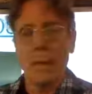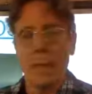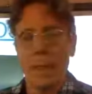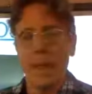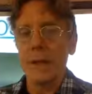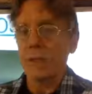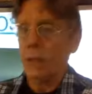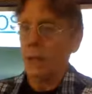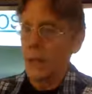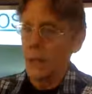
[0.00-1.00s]
that's
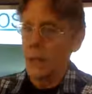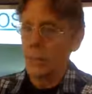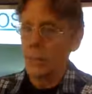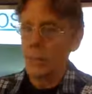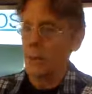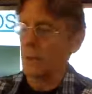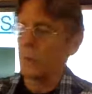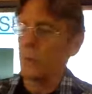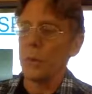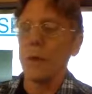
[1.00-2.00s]
okay, but
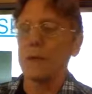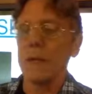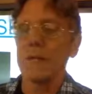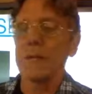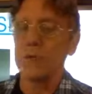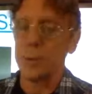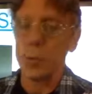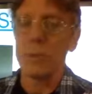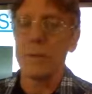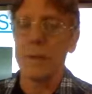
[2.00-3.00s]
we want to have control
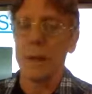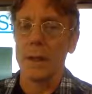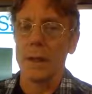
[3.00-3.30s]
of that.